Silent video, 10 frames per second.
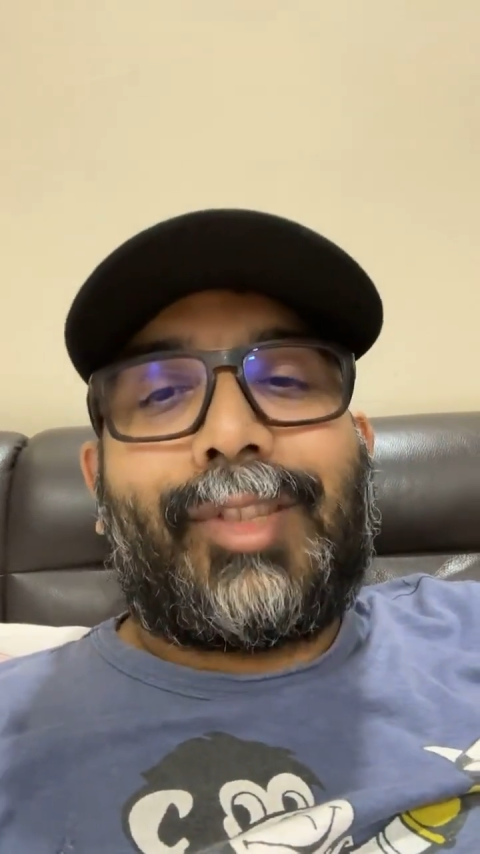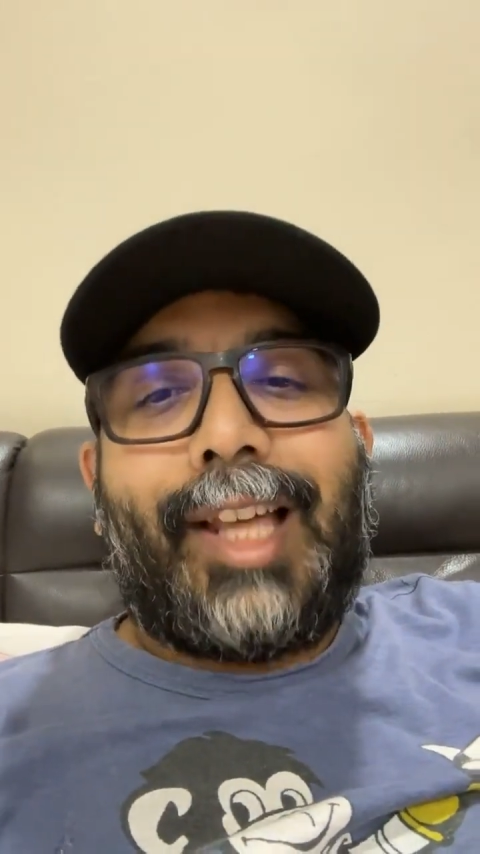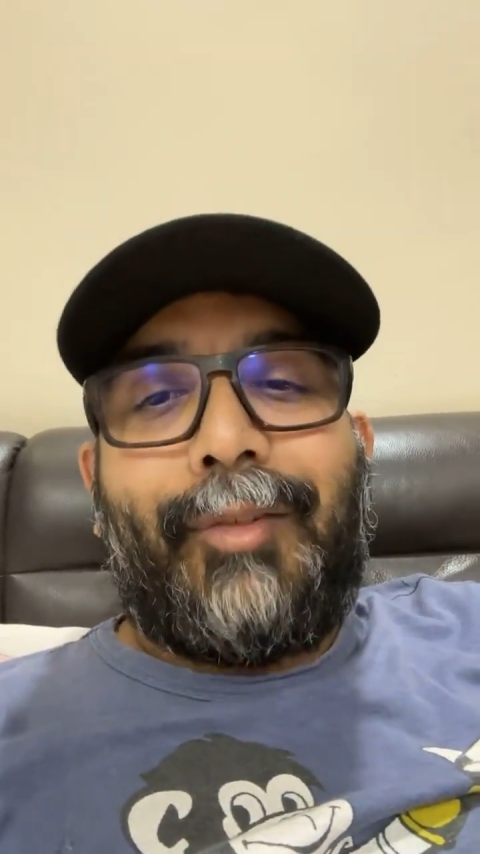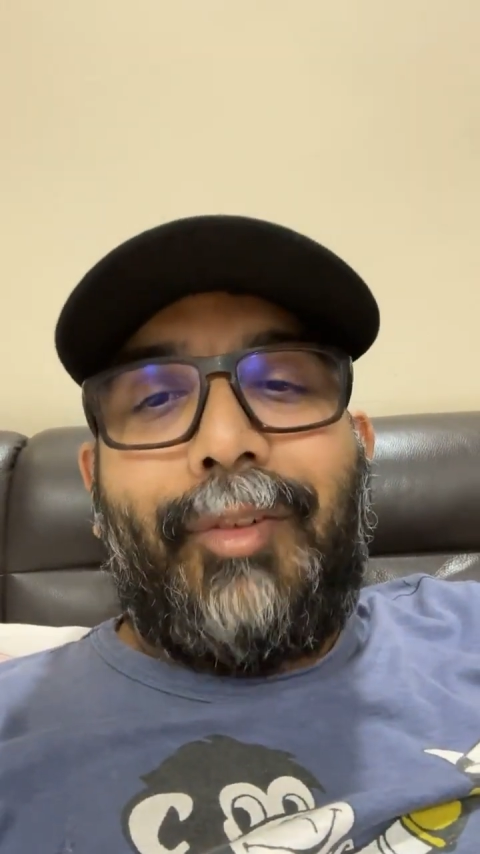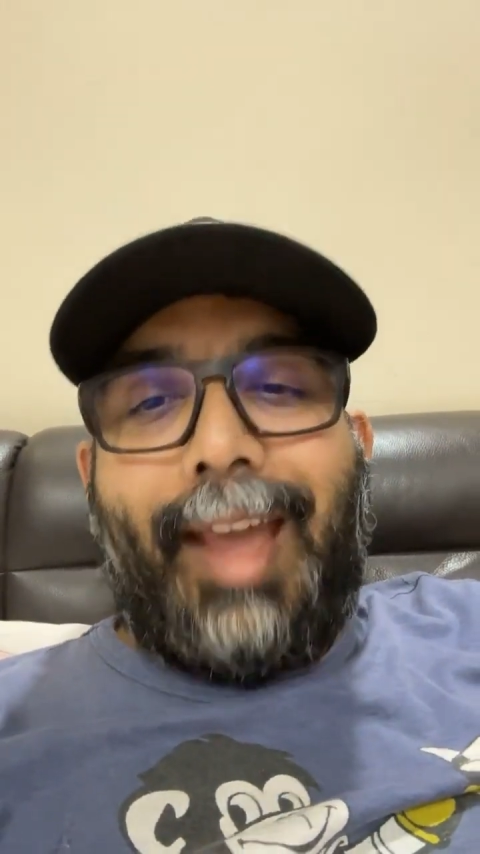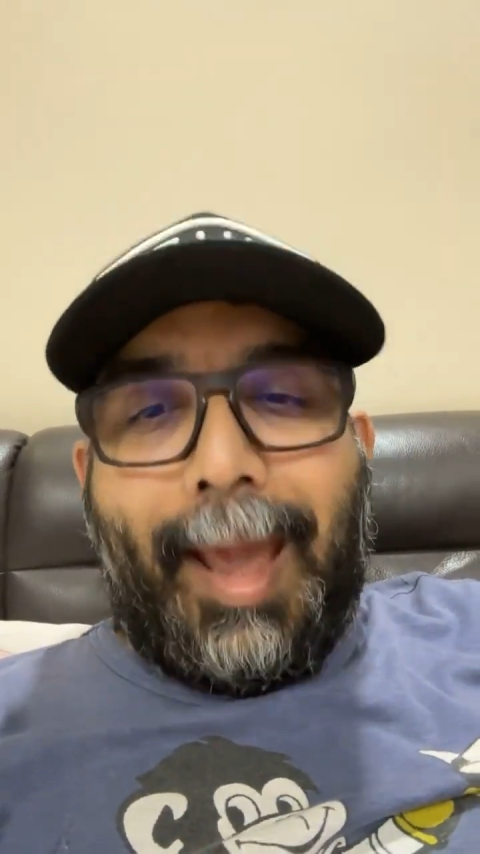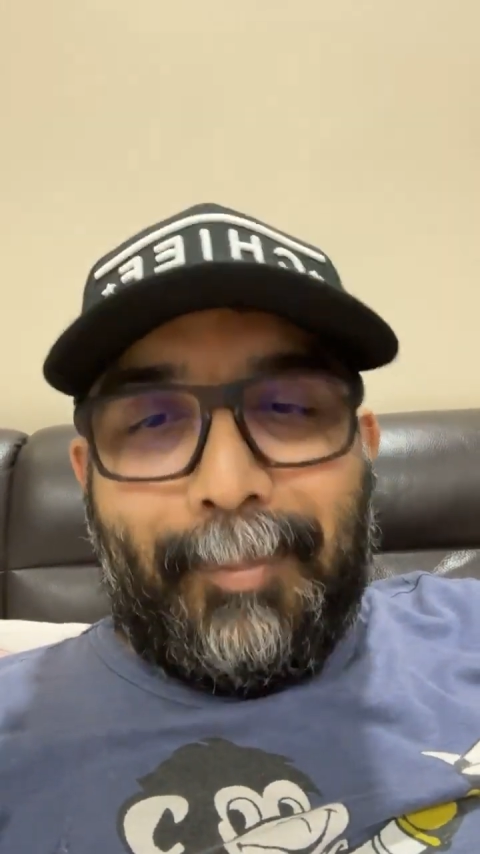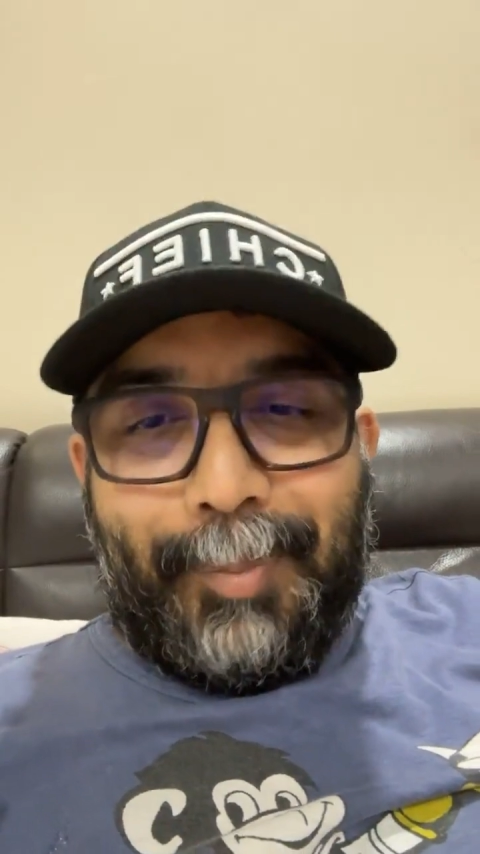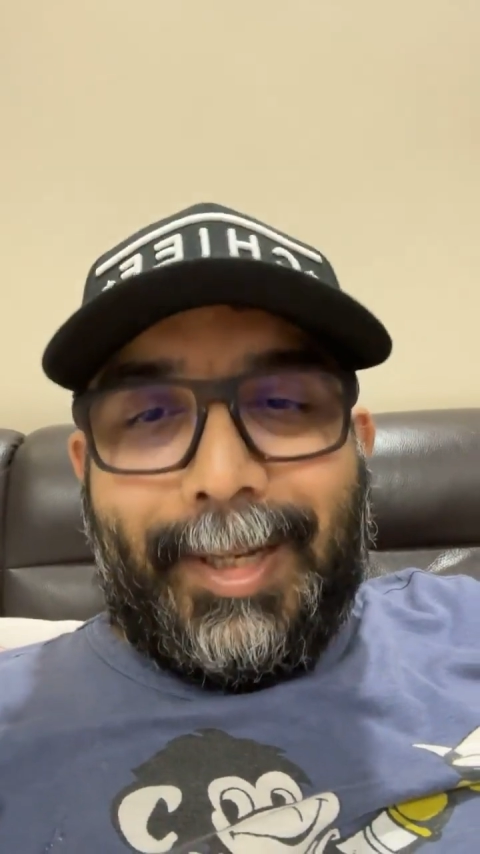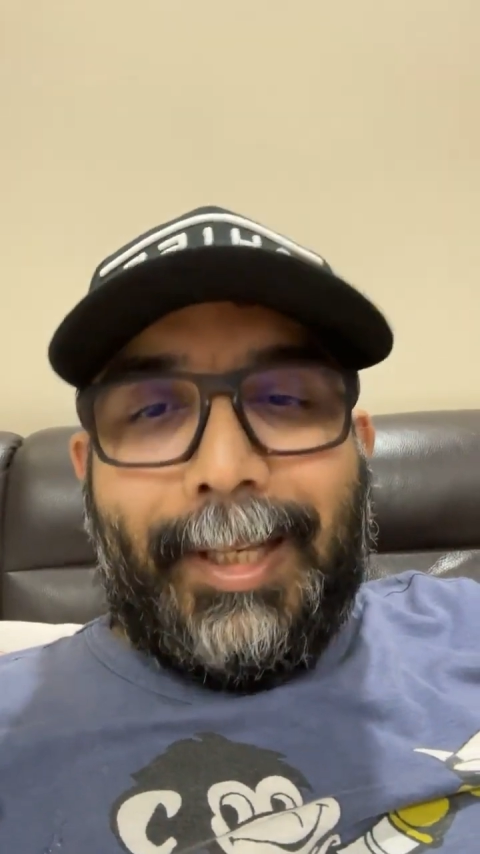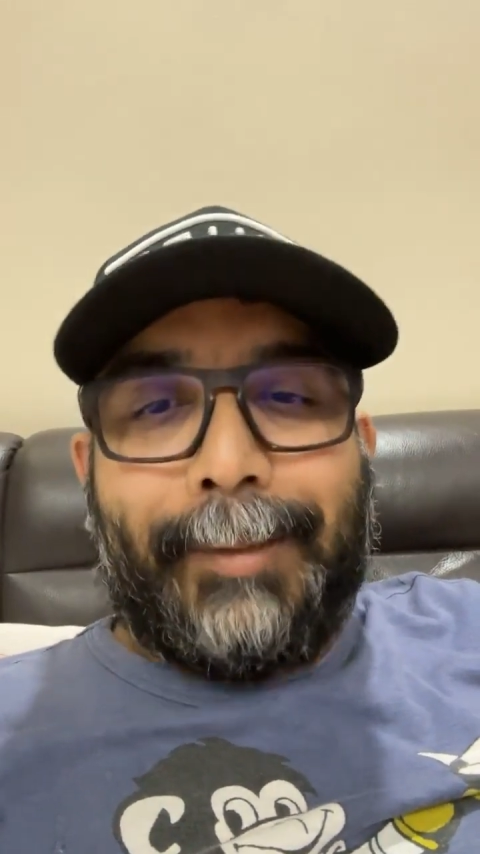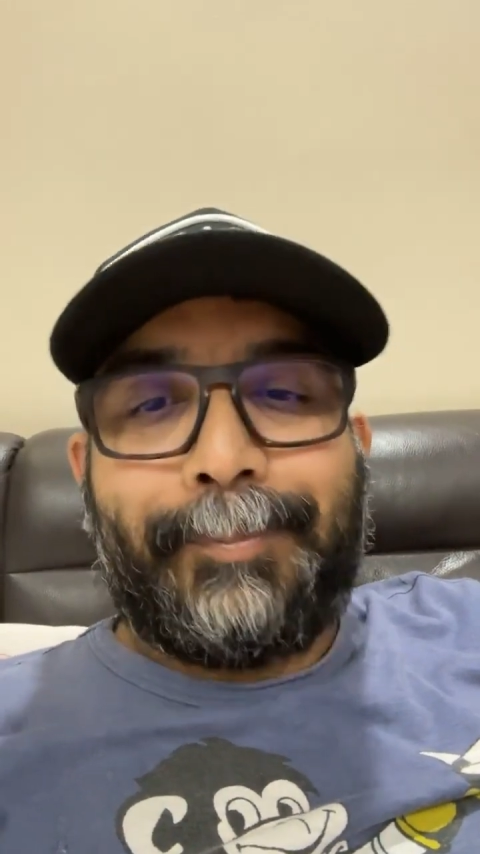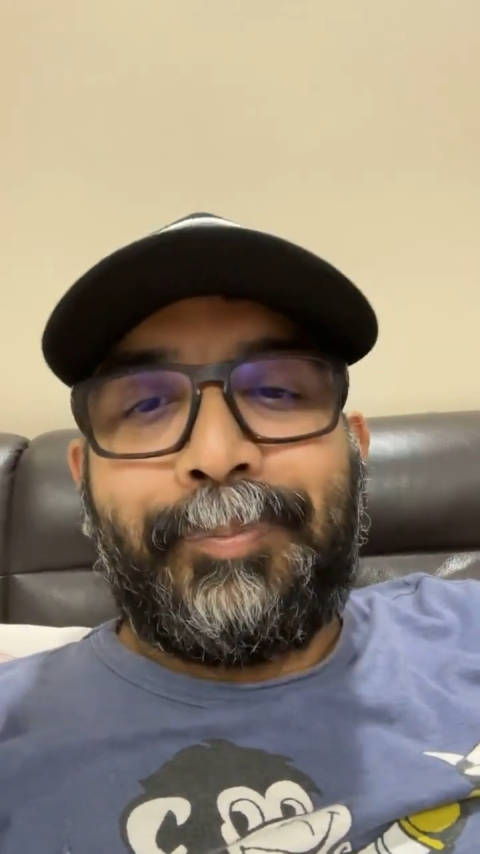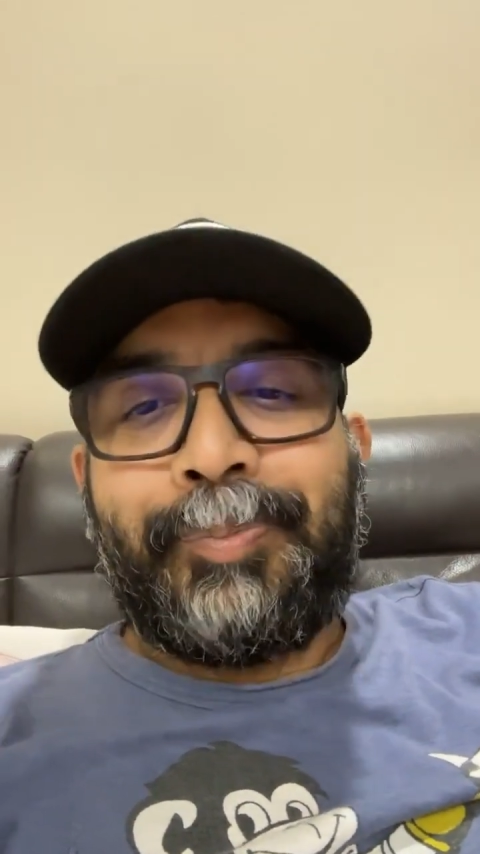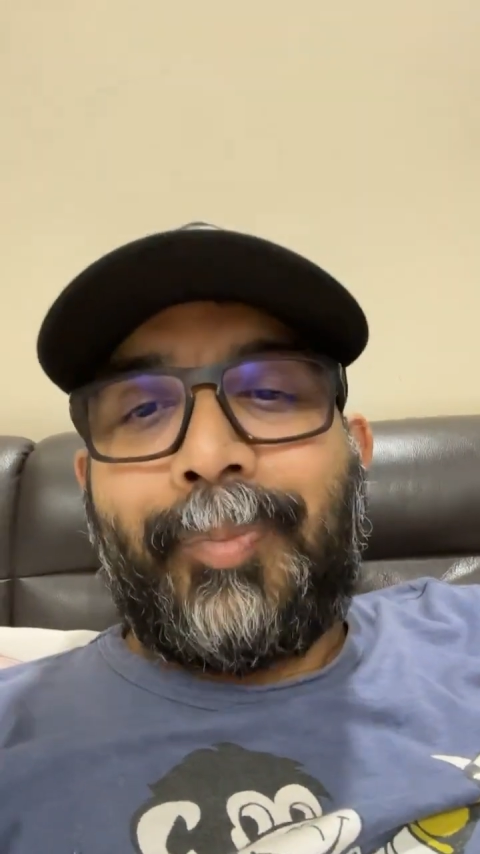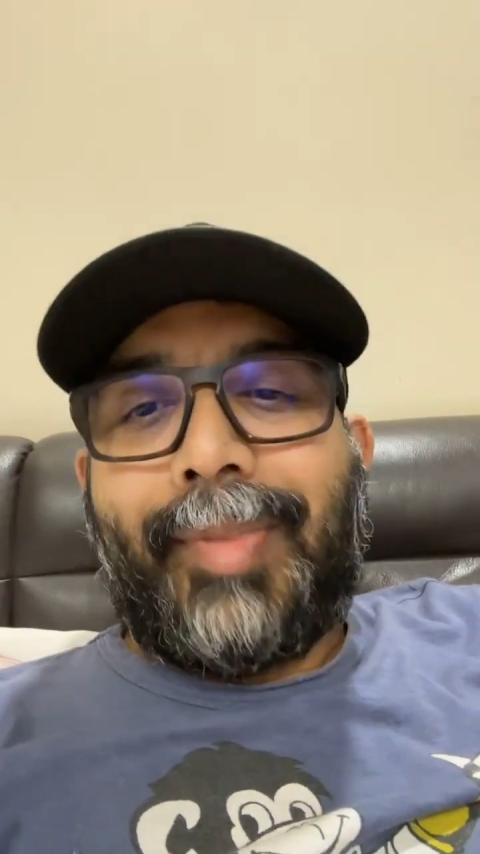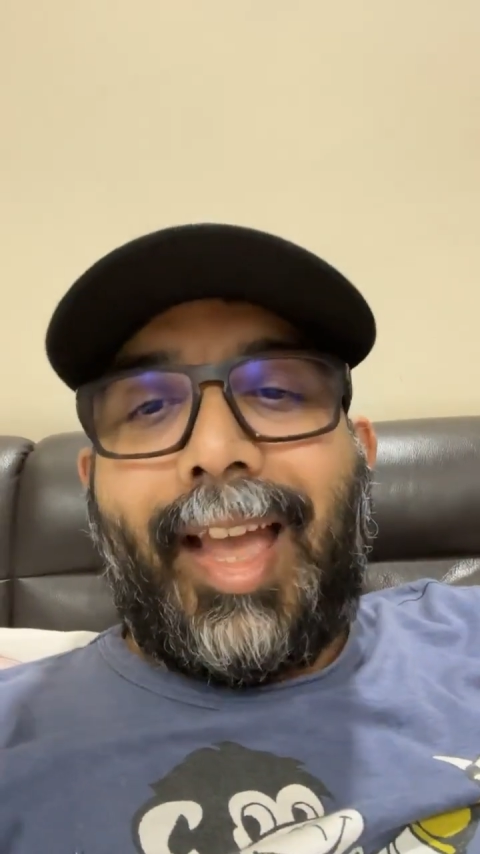stuff happening.